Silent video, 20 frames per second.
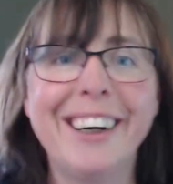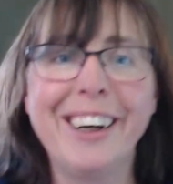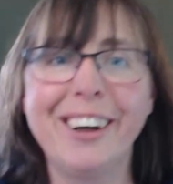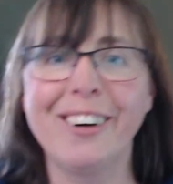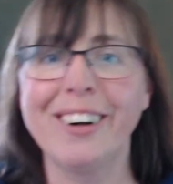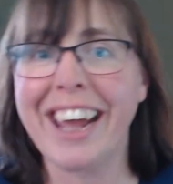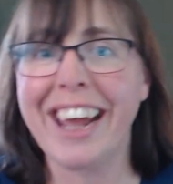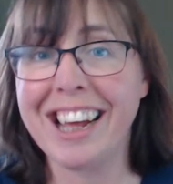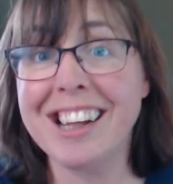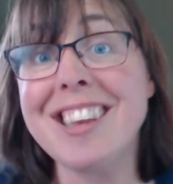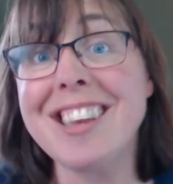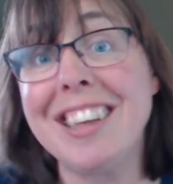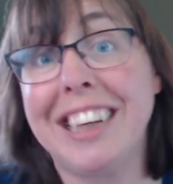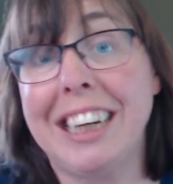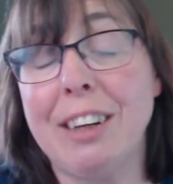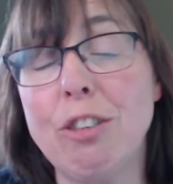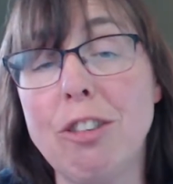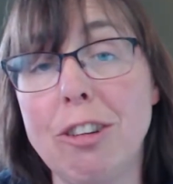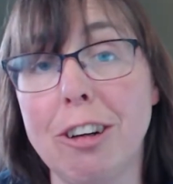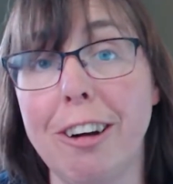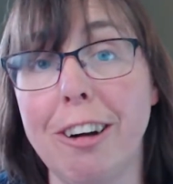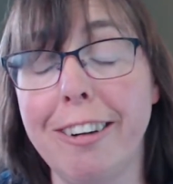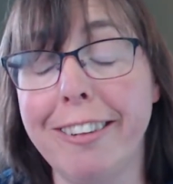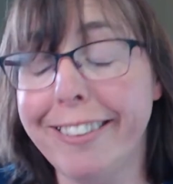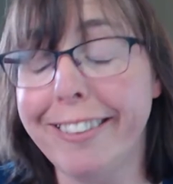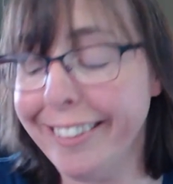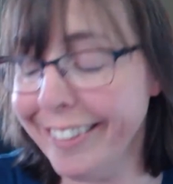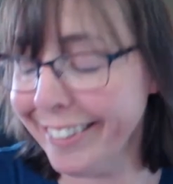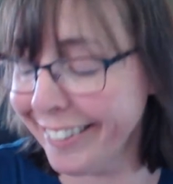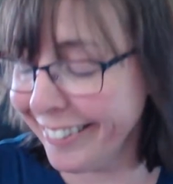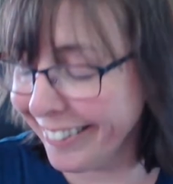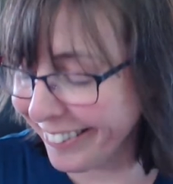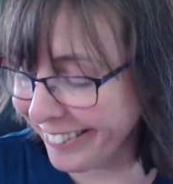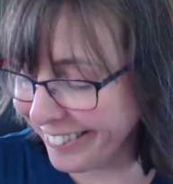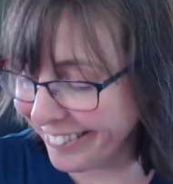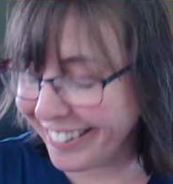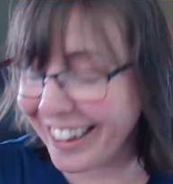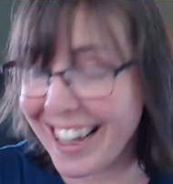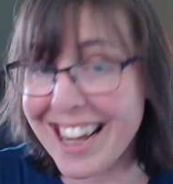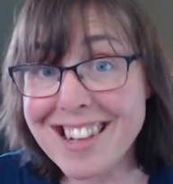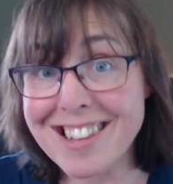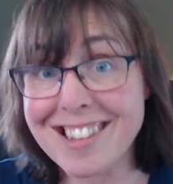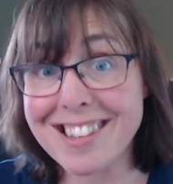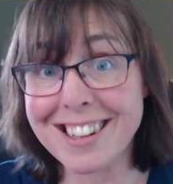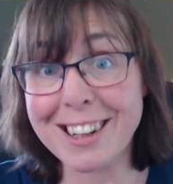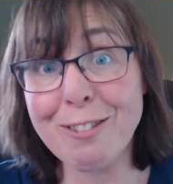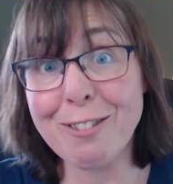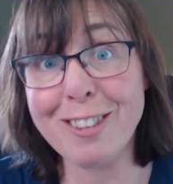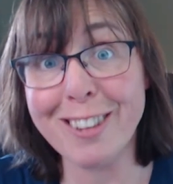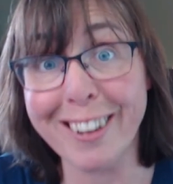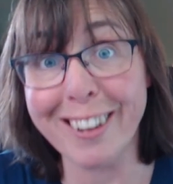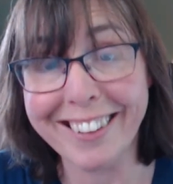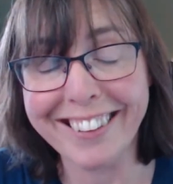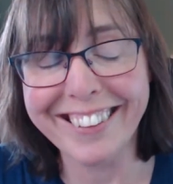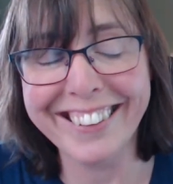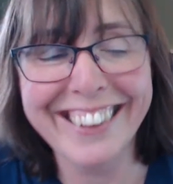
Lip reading: Okay, it's Steve's shirt. It's Steve's shirt.